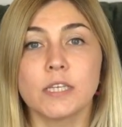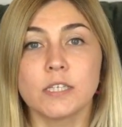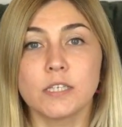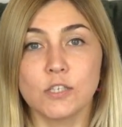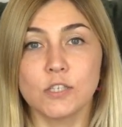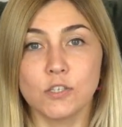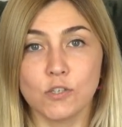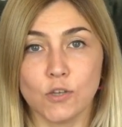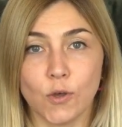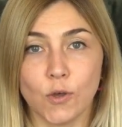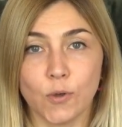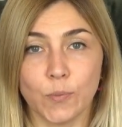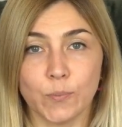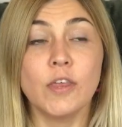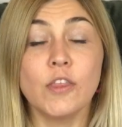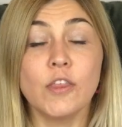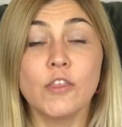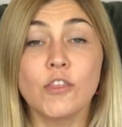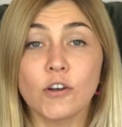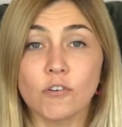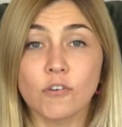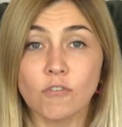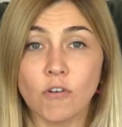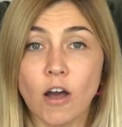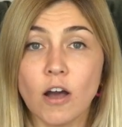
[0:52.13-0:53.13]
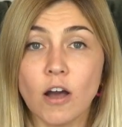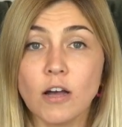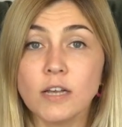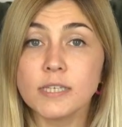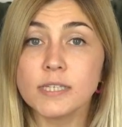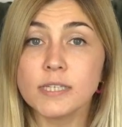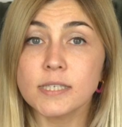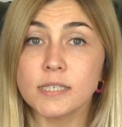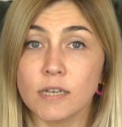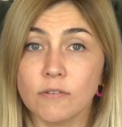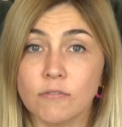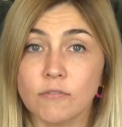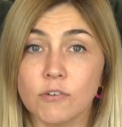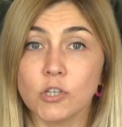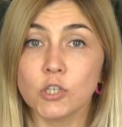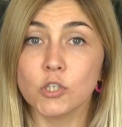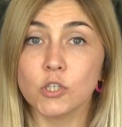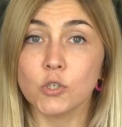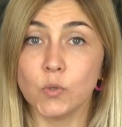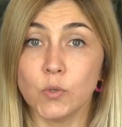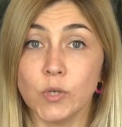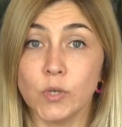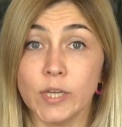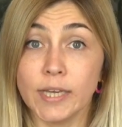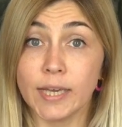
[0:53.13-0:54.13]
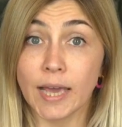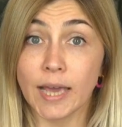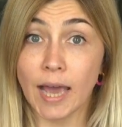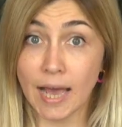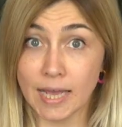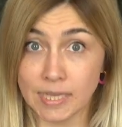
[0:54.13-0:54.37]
So, there are several unique